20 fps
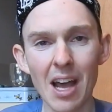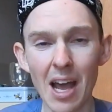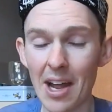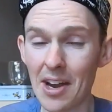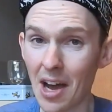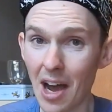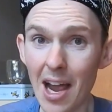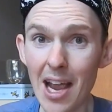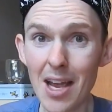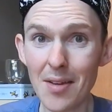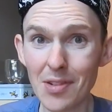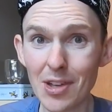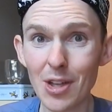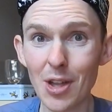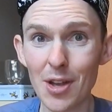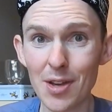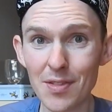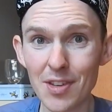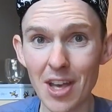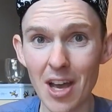And I have a
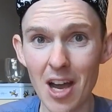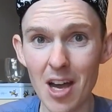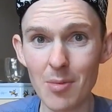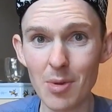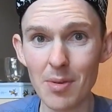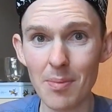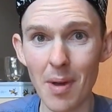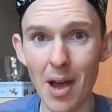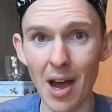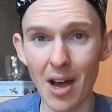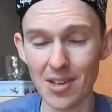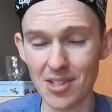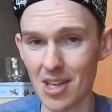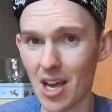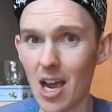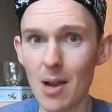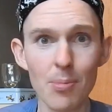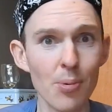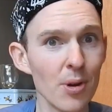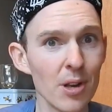lot of Garmin mounts.
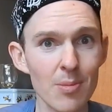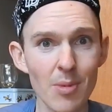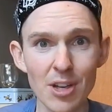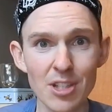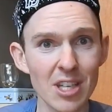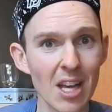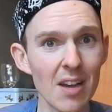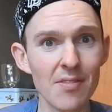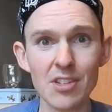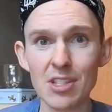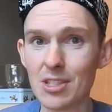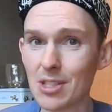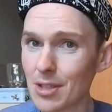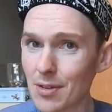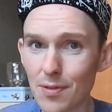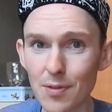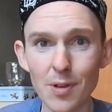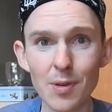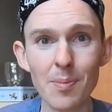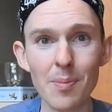I pretty much have a
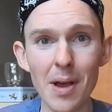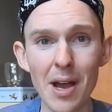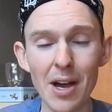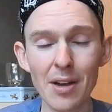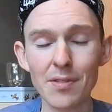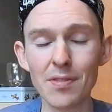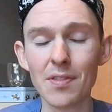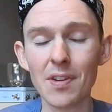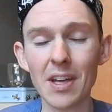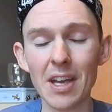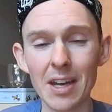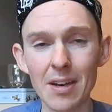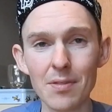different mount for